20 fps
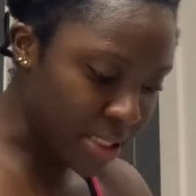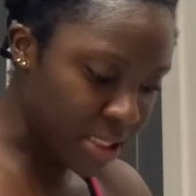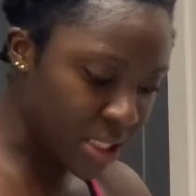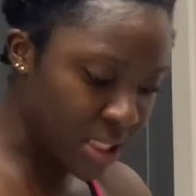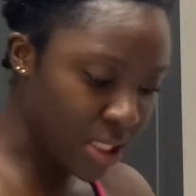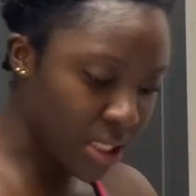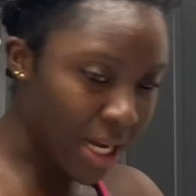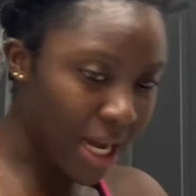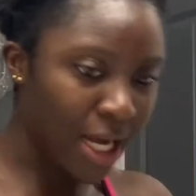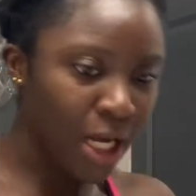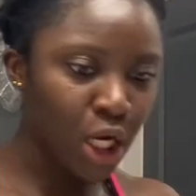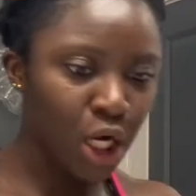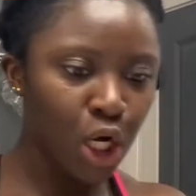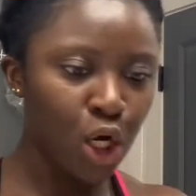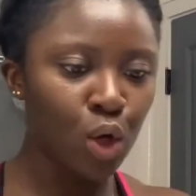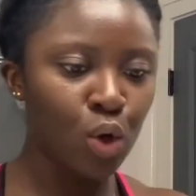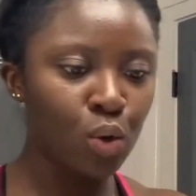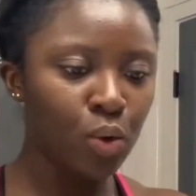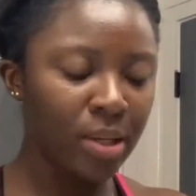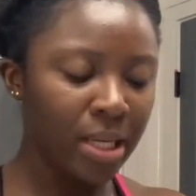tongue, I
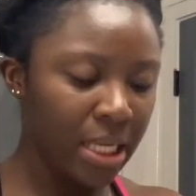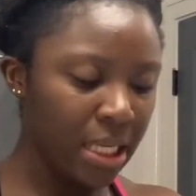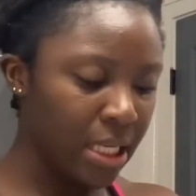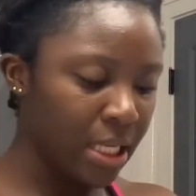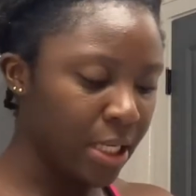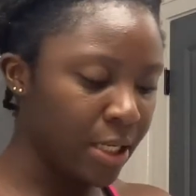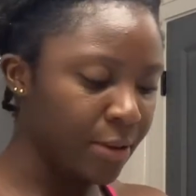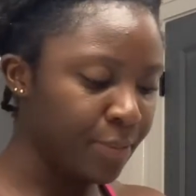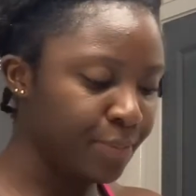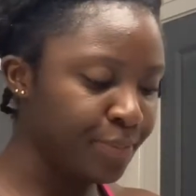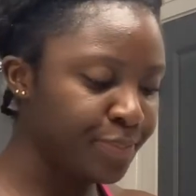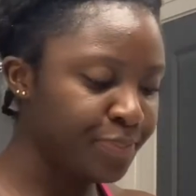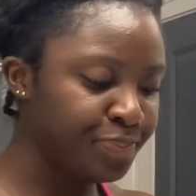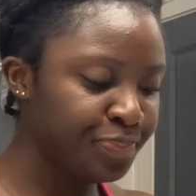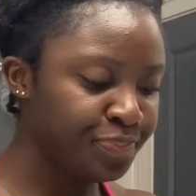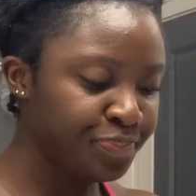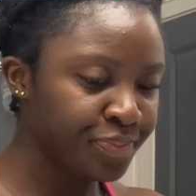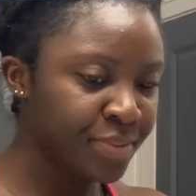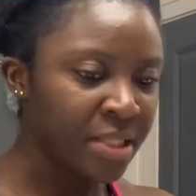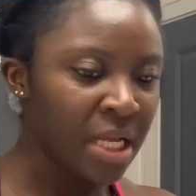go
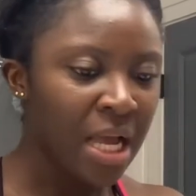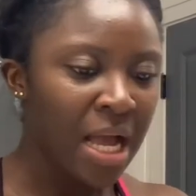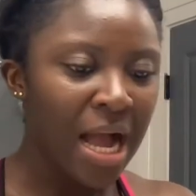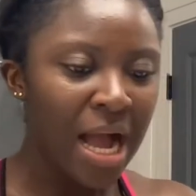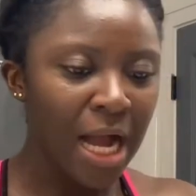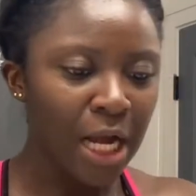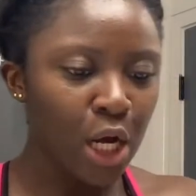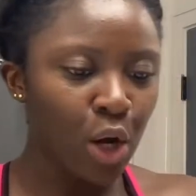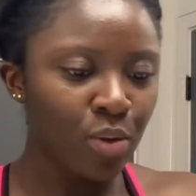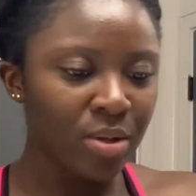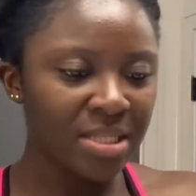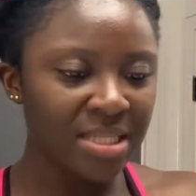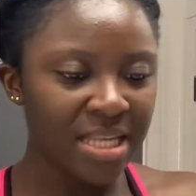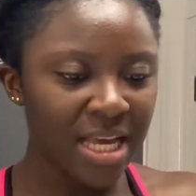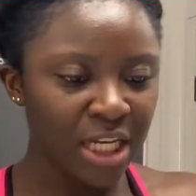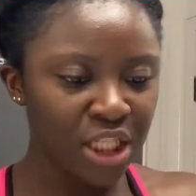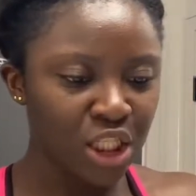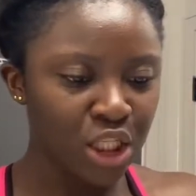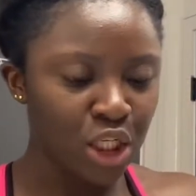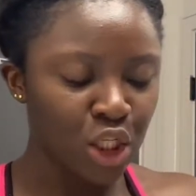in
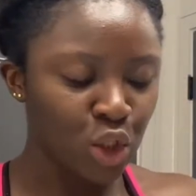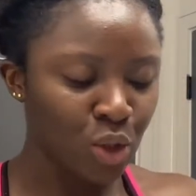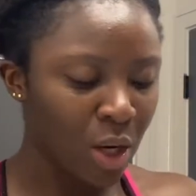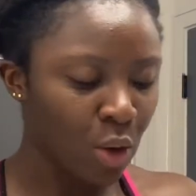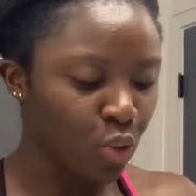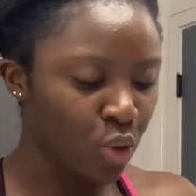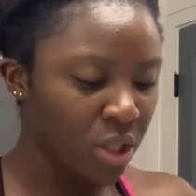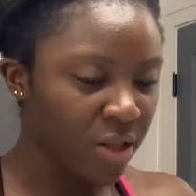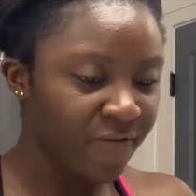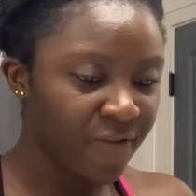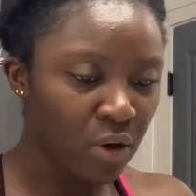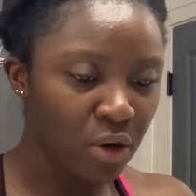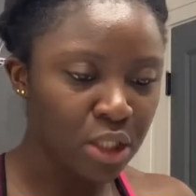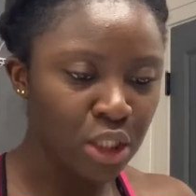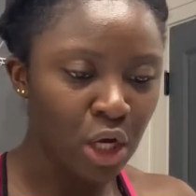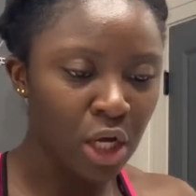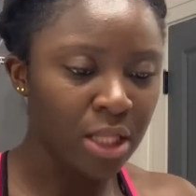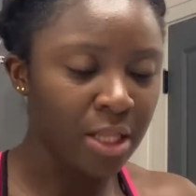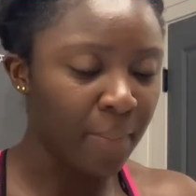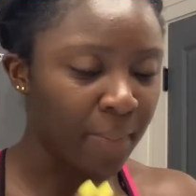sections. So I really focus
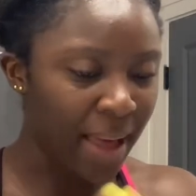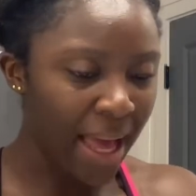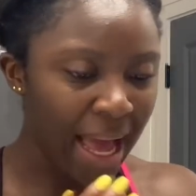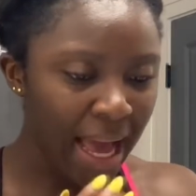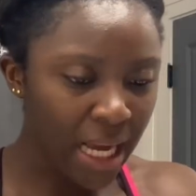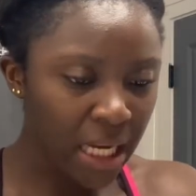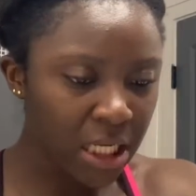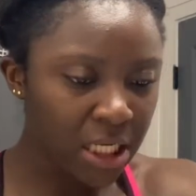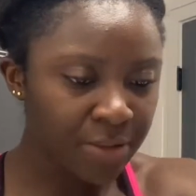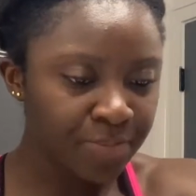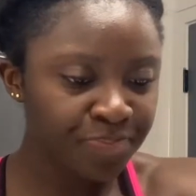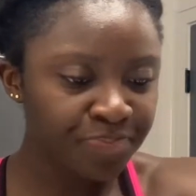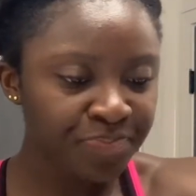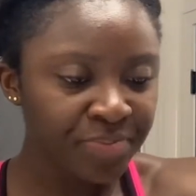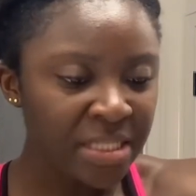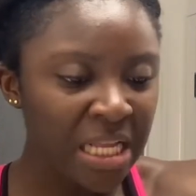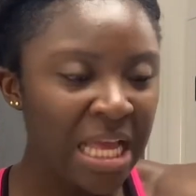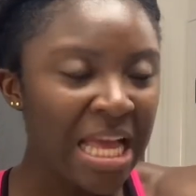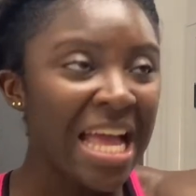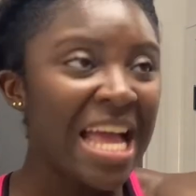on the back
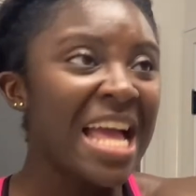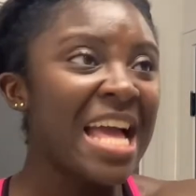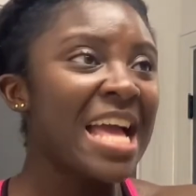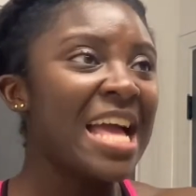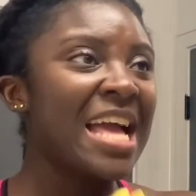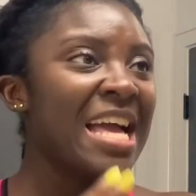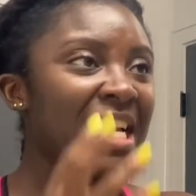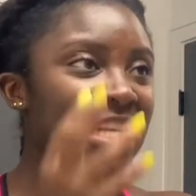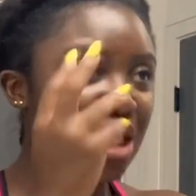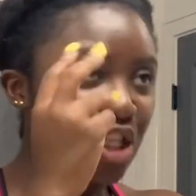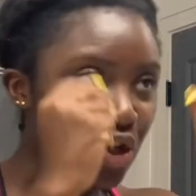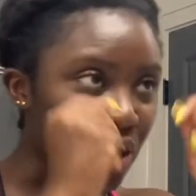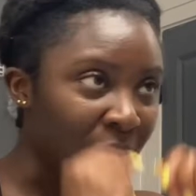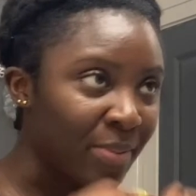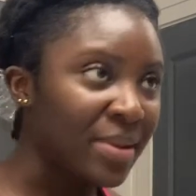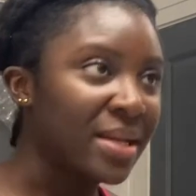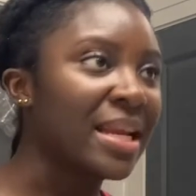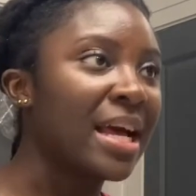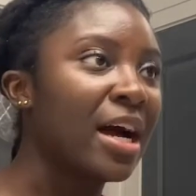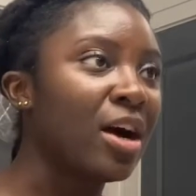and
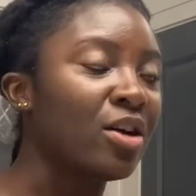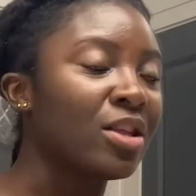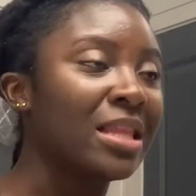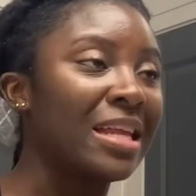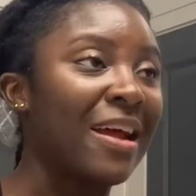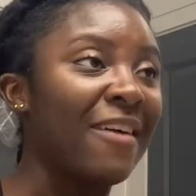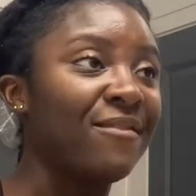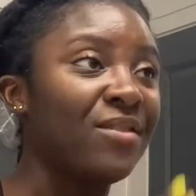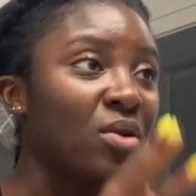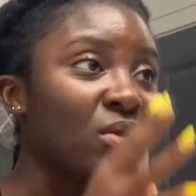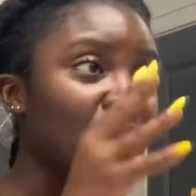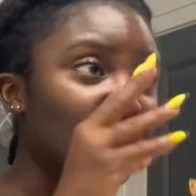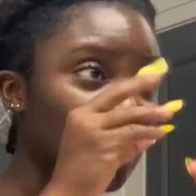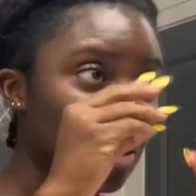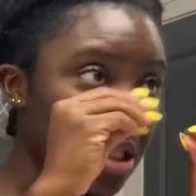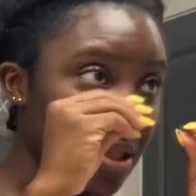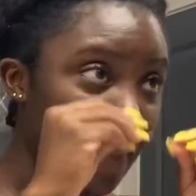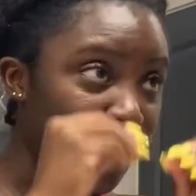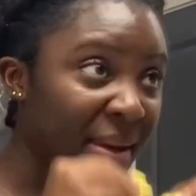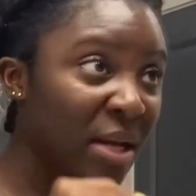scrape it down. Then I focus
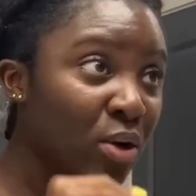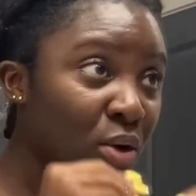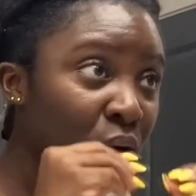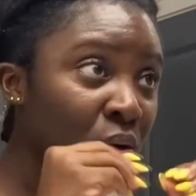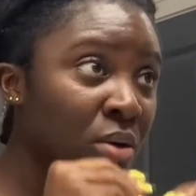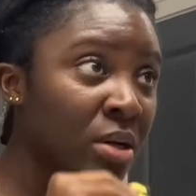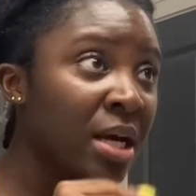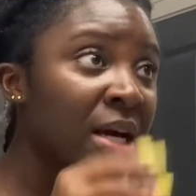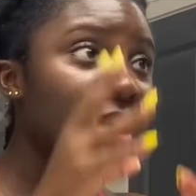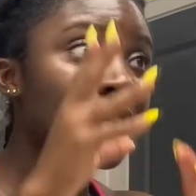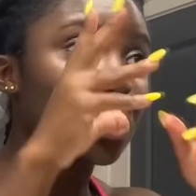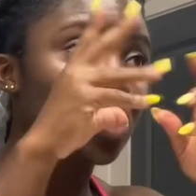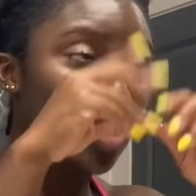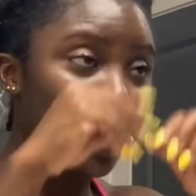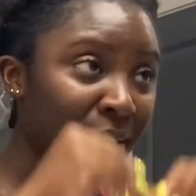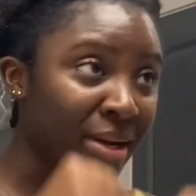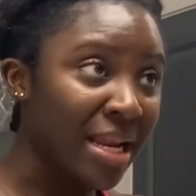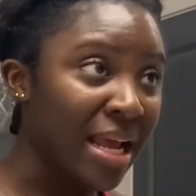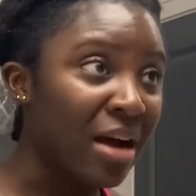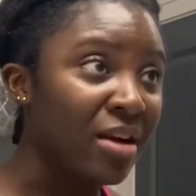on the middle,
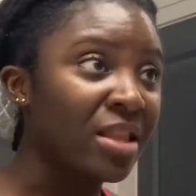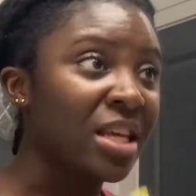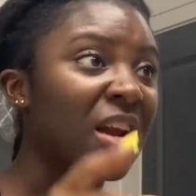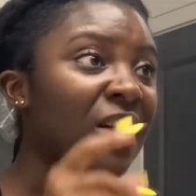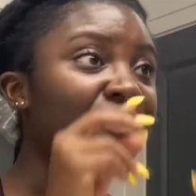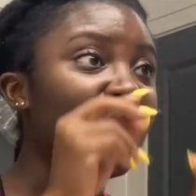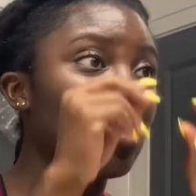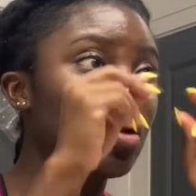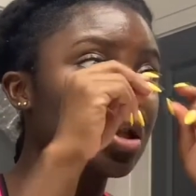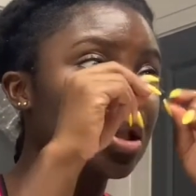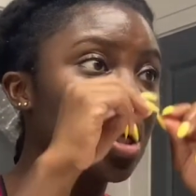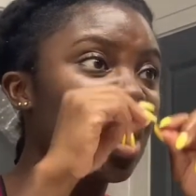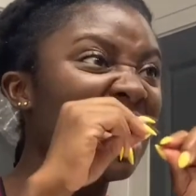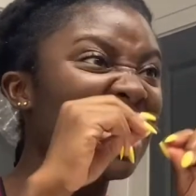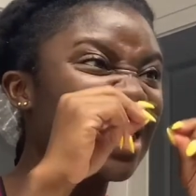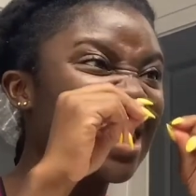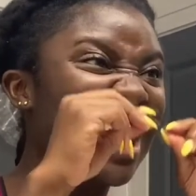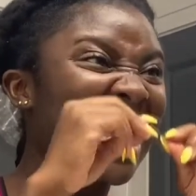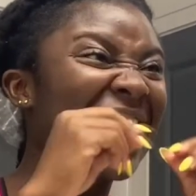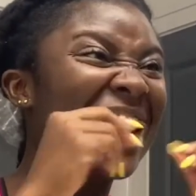scrape it down. Then I focus
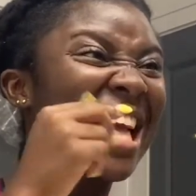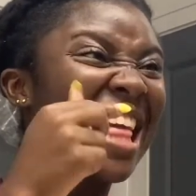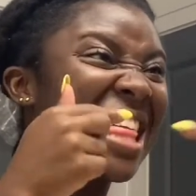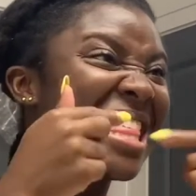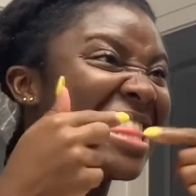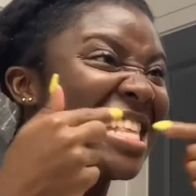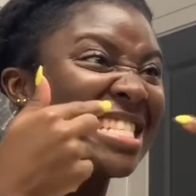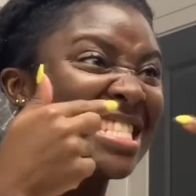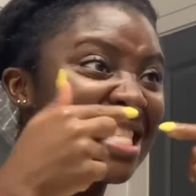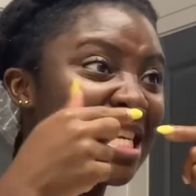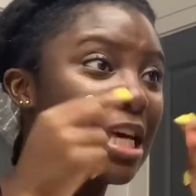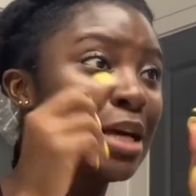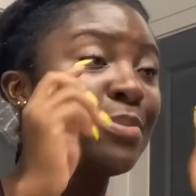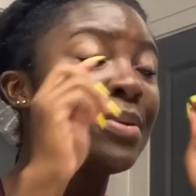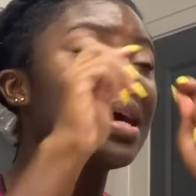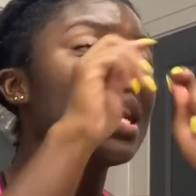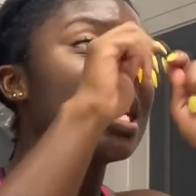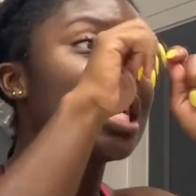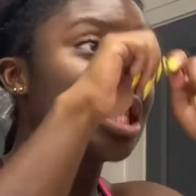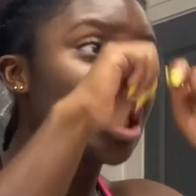on like the
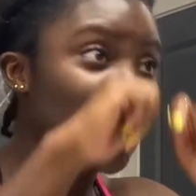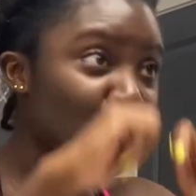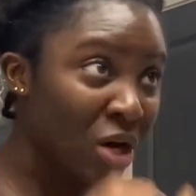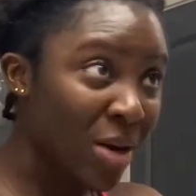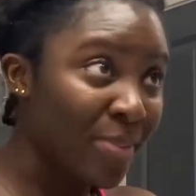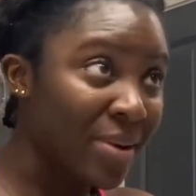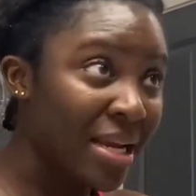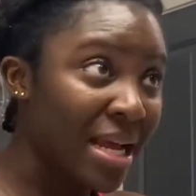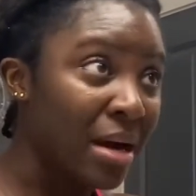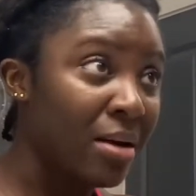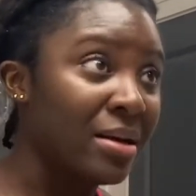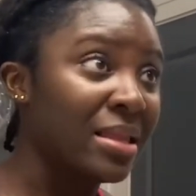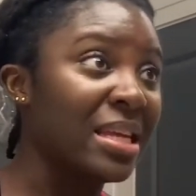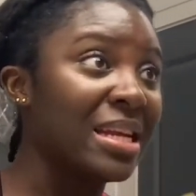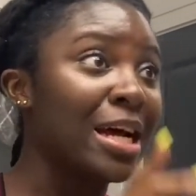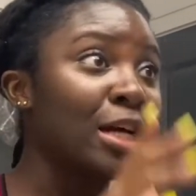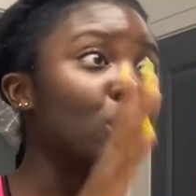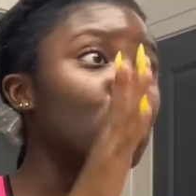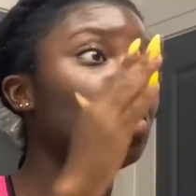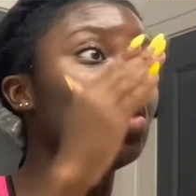tip, scrape it down. And then
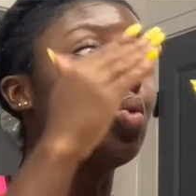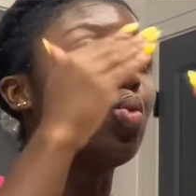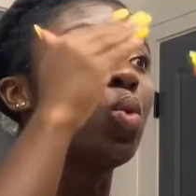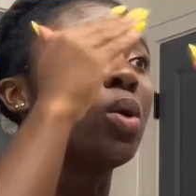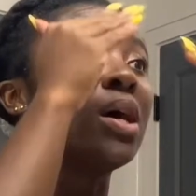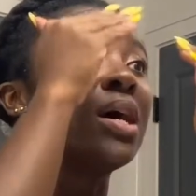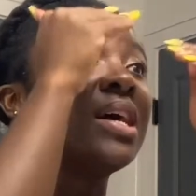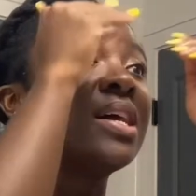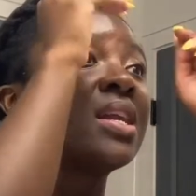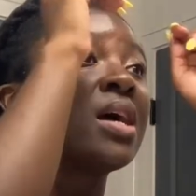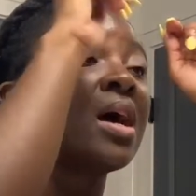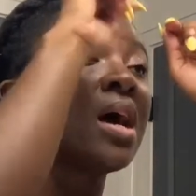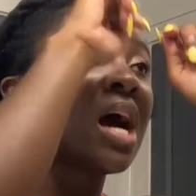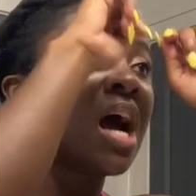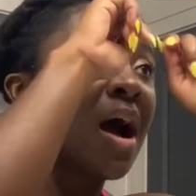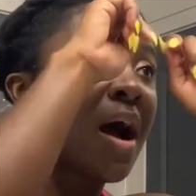I do one